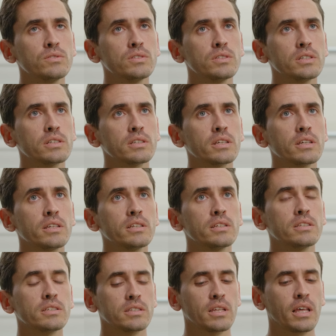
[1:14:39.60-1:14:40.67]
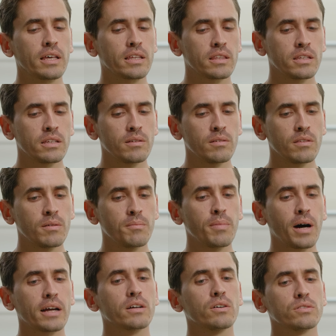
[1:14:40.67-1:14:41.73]
New Zealand, like the, the
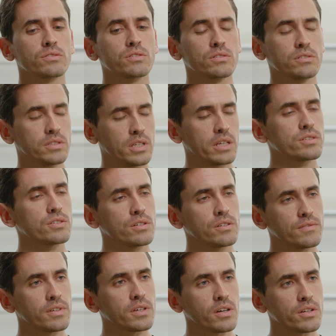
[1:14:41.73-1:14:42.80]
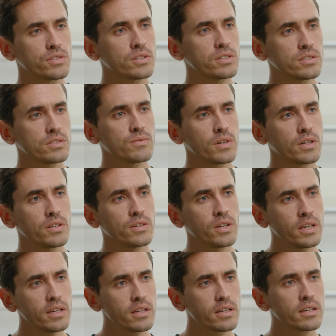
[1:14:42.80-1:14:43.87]
bicultural nature of the country is very
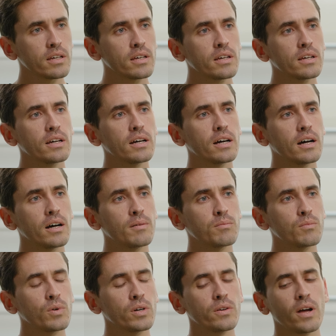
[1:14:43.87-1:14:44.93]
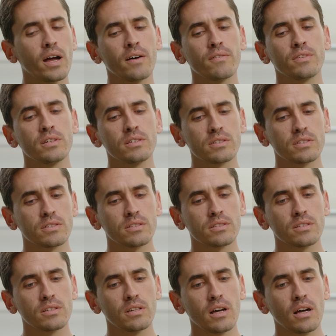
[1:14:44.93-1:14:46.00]
unique, mm-hmm. um, where you have
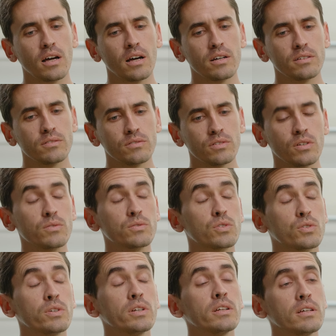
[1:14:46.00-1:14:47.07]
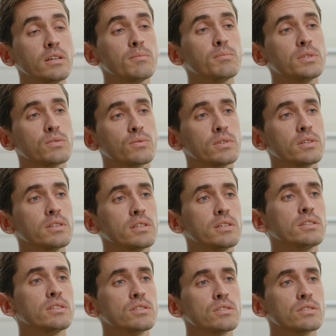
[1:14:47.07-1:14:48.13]
this uh, you know treaty between
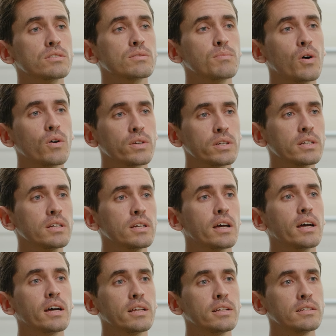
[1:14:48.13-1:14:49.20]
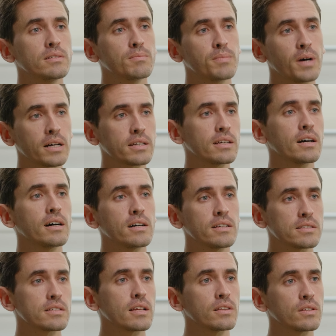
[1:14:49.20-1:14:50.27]
indigenous Maori and
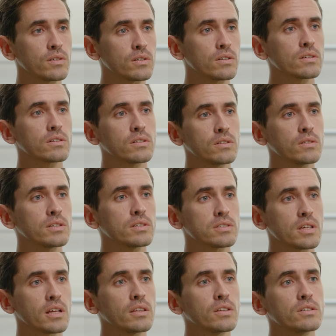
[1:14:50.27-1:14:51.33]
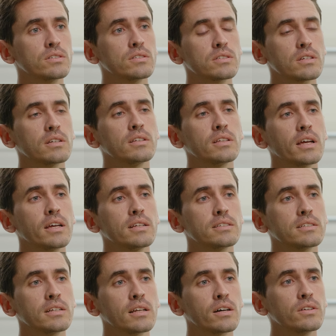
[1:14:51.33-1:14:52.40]
Pakeha settler mm-hmm. colonial mm-hmm. settlers in the
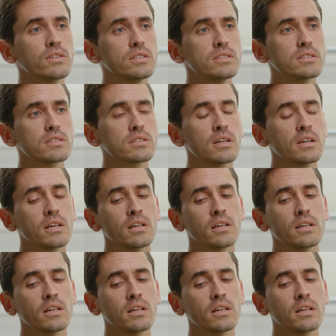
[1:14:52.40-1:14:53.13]
1800s